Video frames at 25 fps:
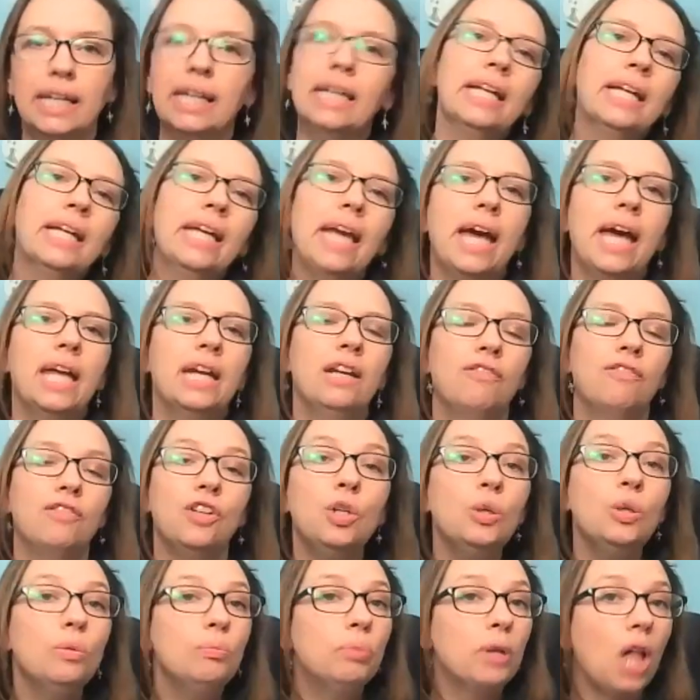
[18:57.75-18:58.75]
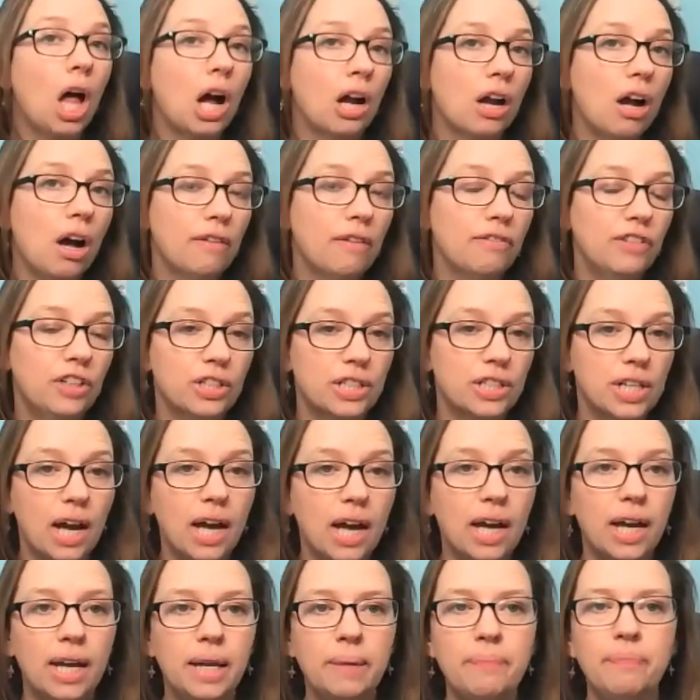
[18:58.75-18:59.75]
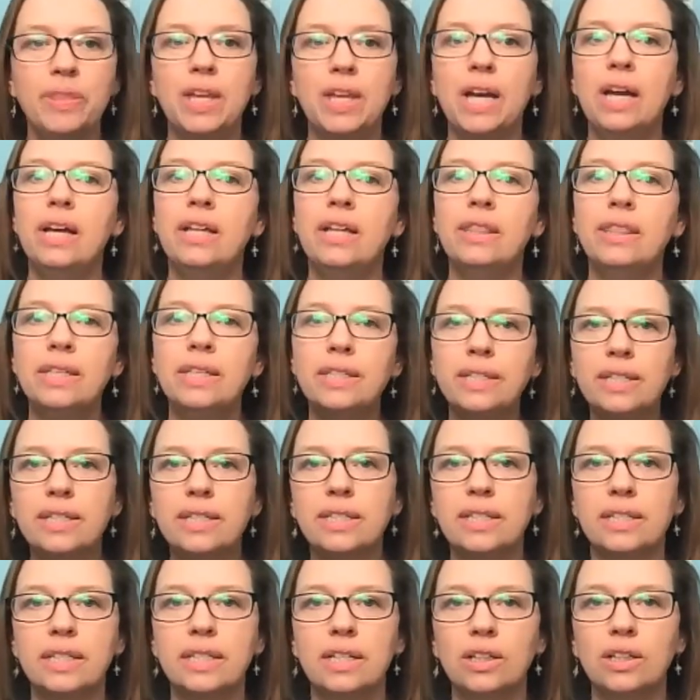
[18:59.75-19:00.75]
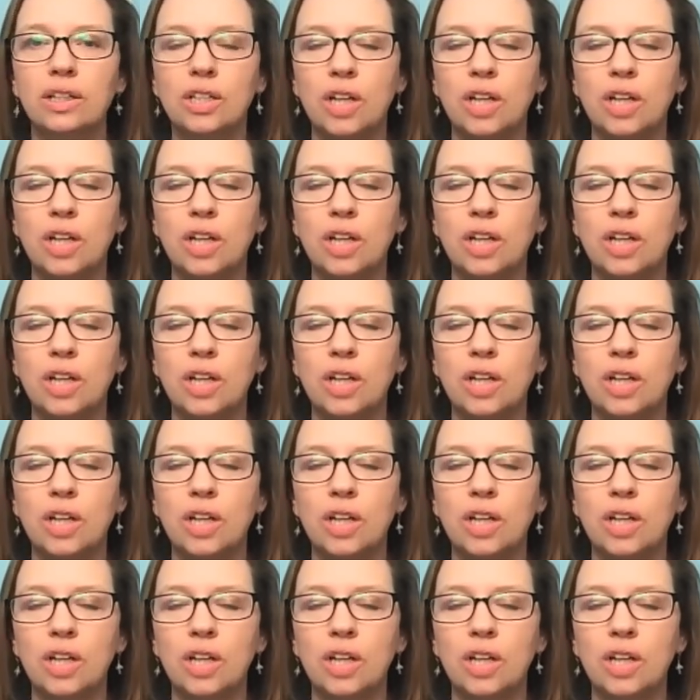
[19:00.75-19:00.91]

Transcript: And again, if you block off your time, this is still an